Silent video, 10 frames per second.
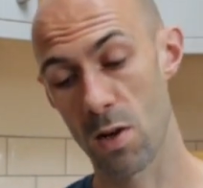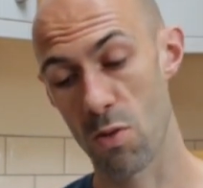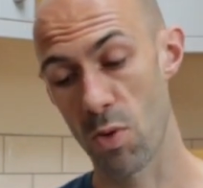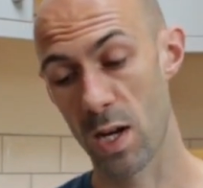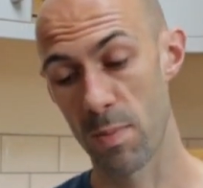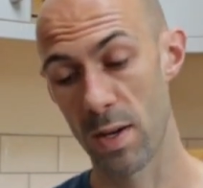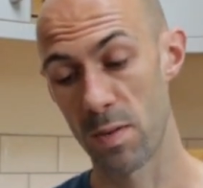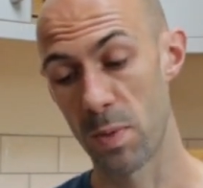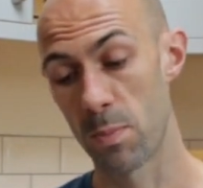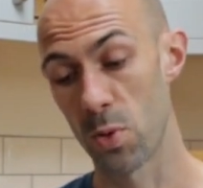
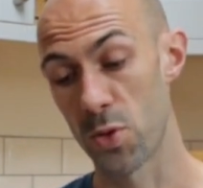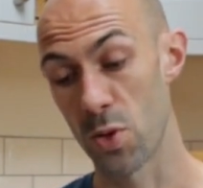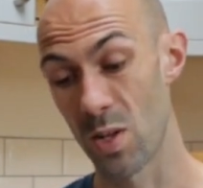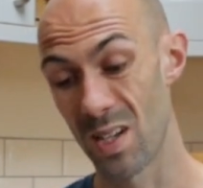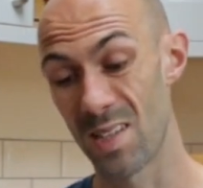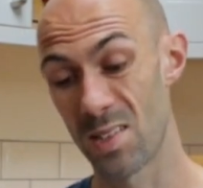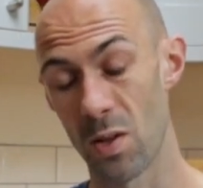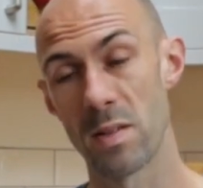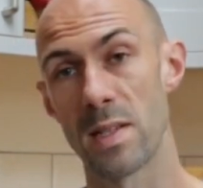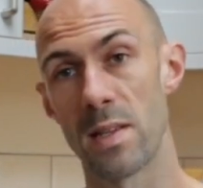recommend people do at least
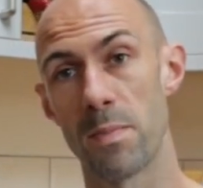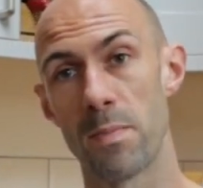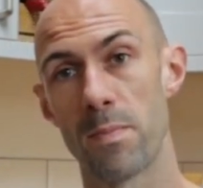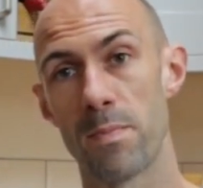consider them.